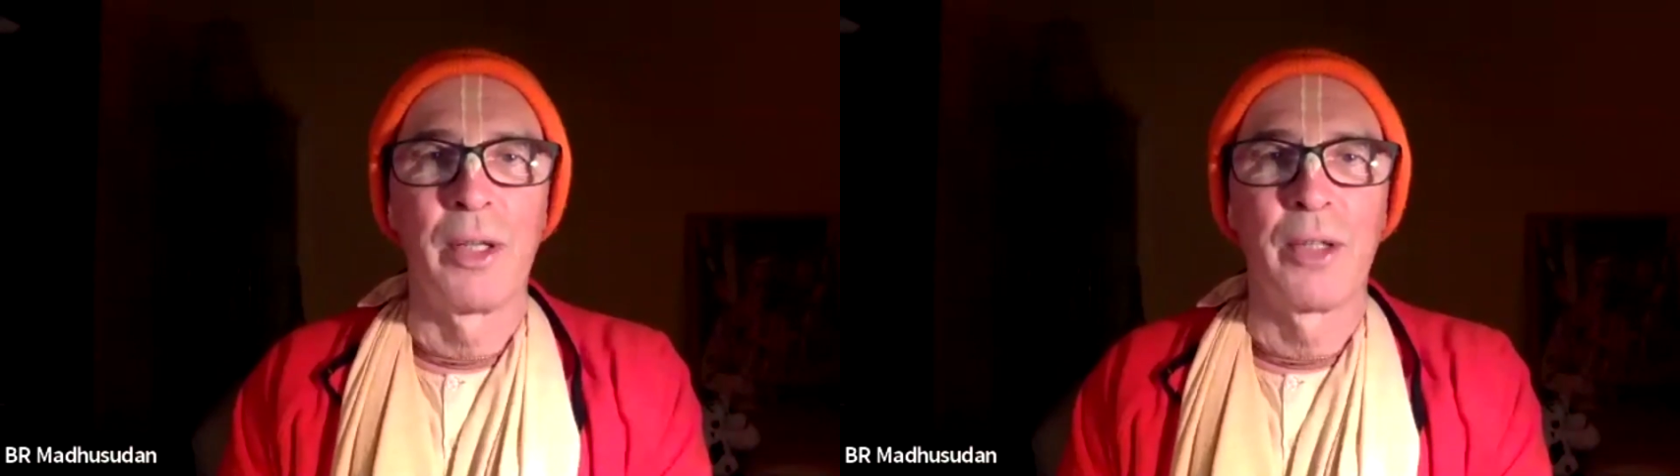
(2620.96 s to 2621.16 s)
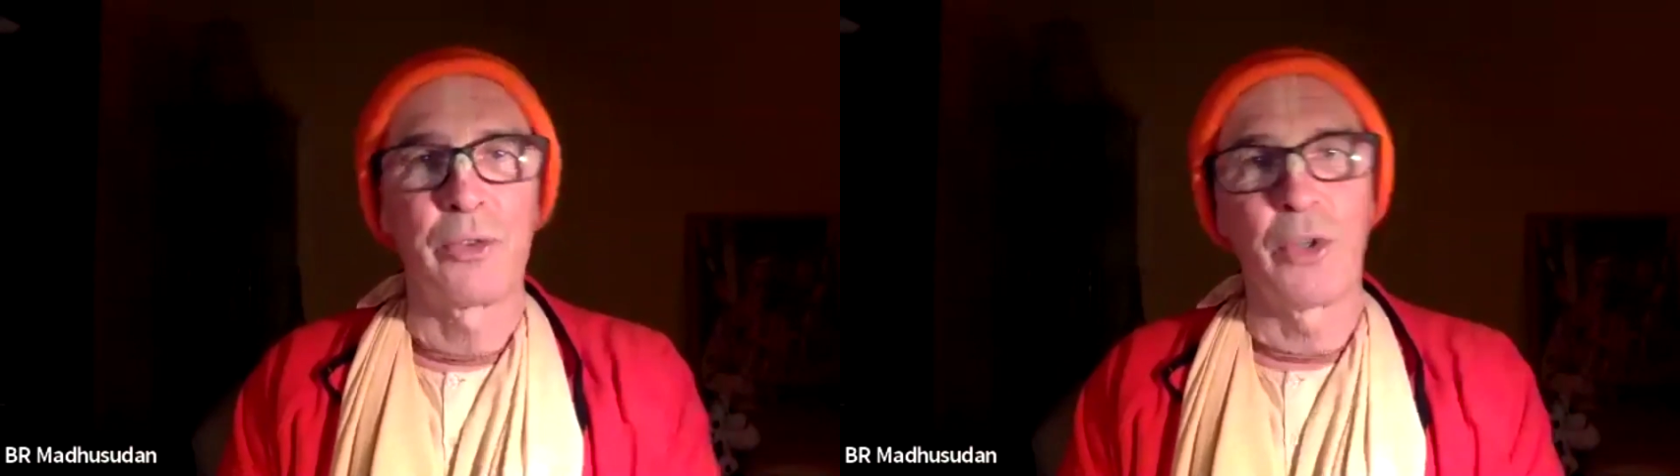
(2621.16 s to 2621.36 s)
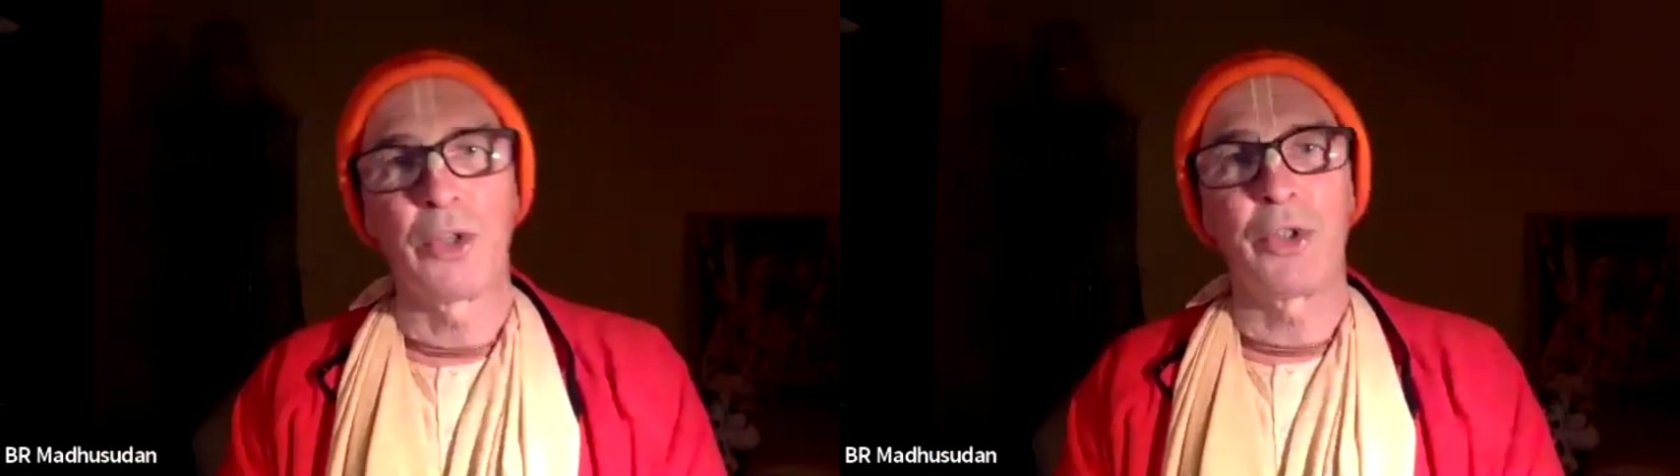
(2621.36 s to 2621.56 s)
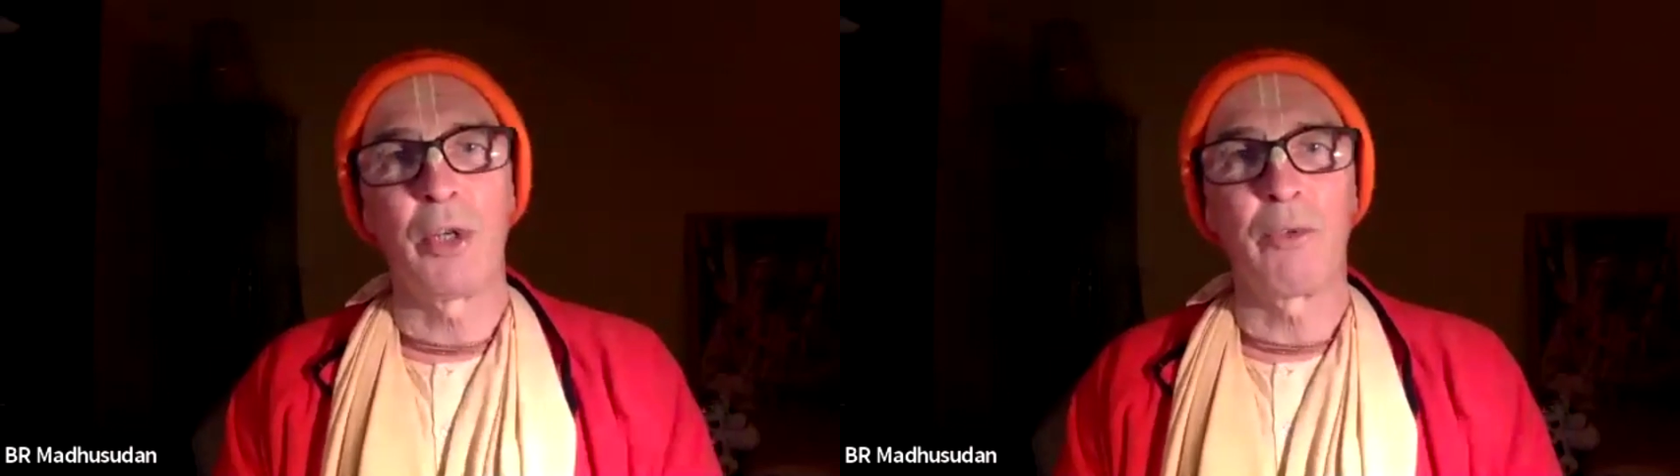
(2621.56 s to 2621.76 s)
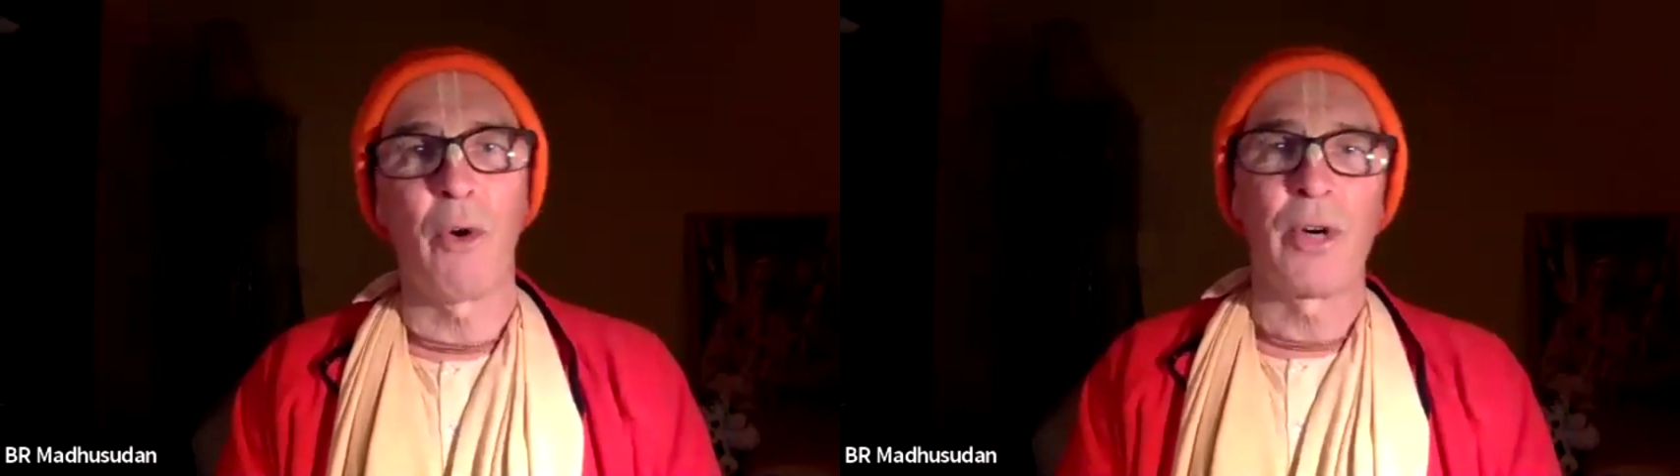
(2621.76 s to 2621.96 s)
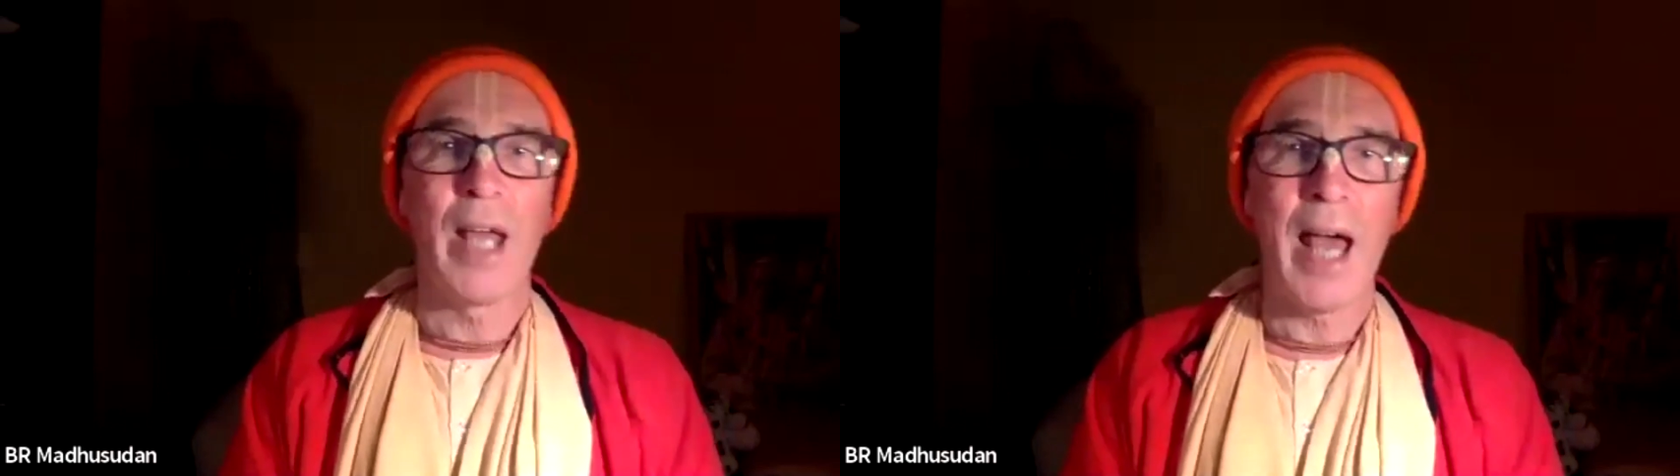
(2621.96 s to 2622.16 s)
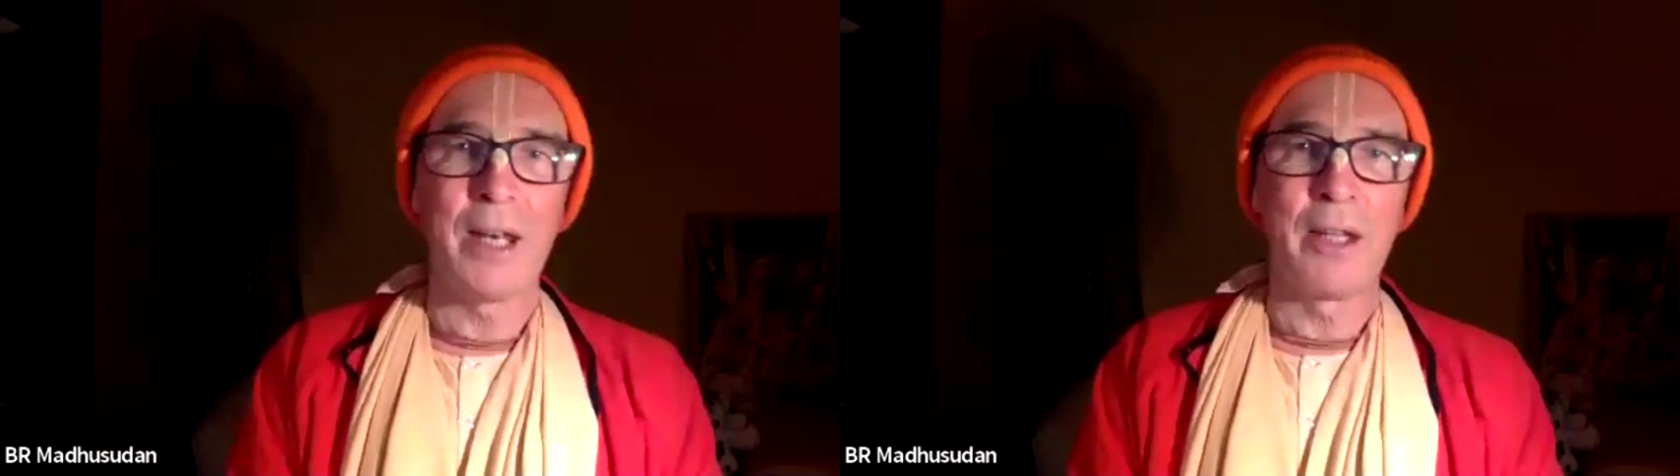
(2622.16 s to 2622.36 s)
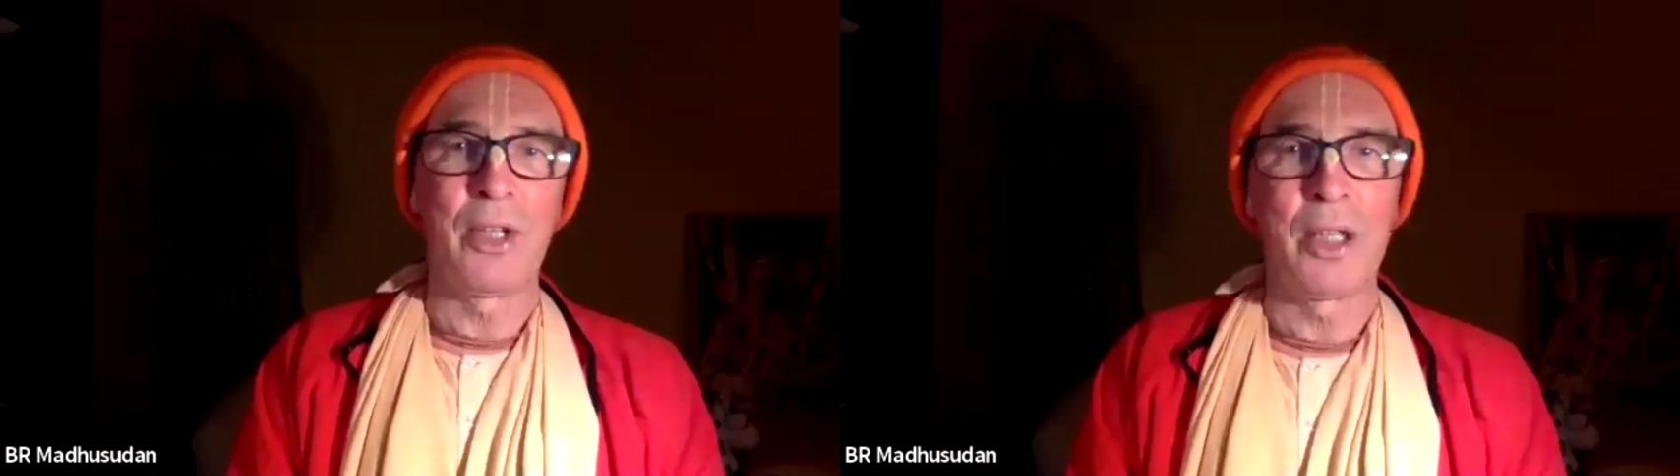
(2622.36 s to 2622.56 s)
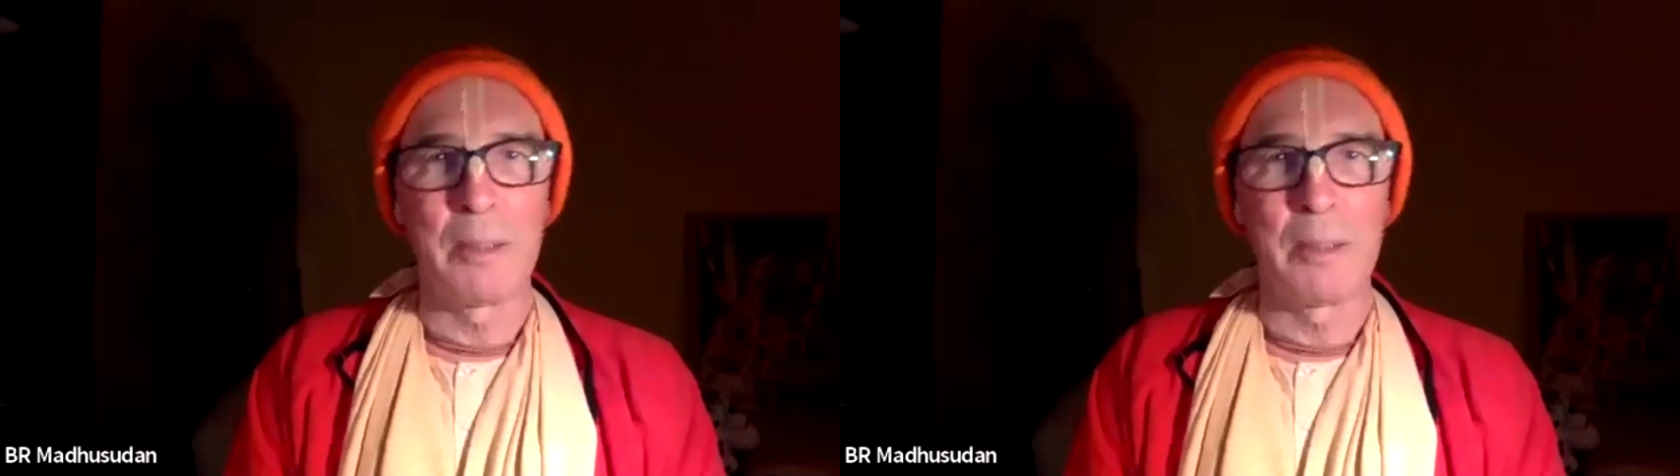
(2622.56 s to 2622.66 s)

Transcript: searching for reality,